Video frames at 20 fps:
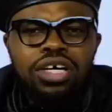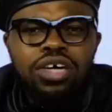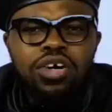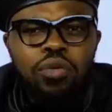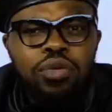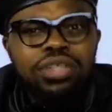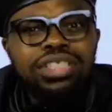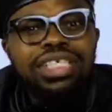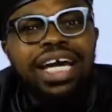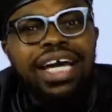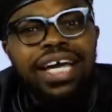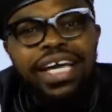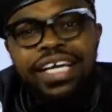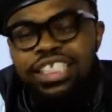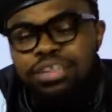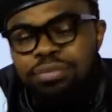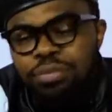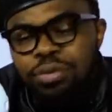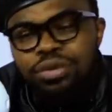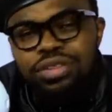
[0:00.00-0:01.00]
which I
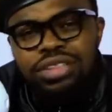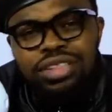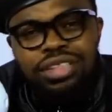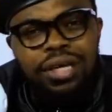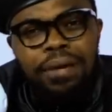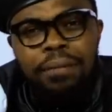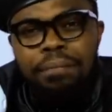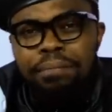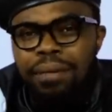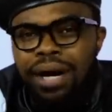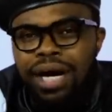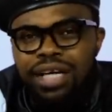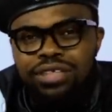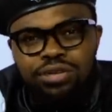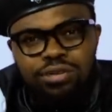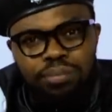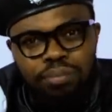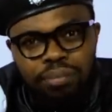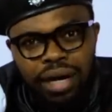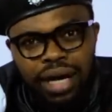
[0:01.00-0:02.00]
expose here back
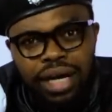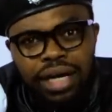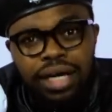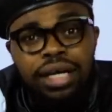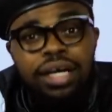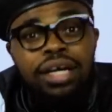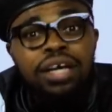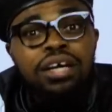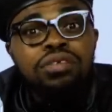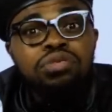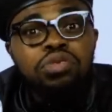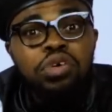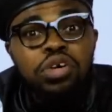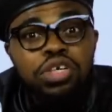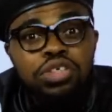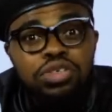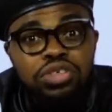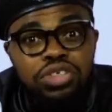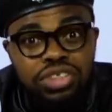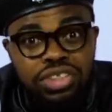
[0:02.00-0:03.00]
to back for
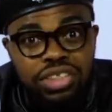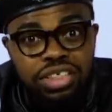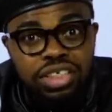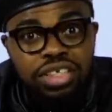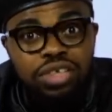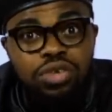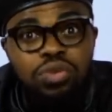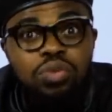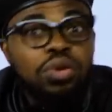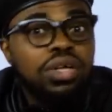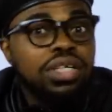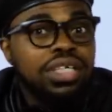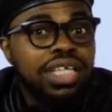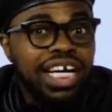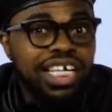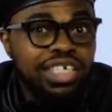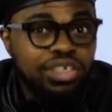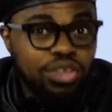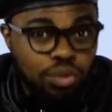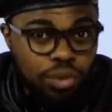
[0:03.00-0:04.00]
you to see what
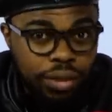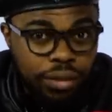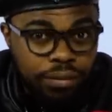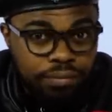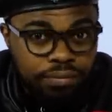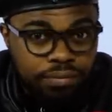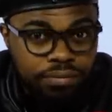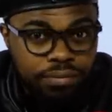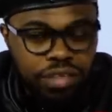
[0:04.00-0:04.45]
they're doing.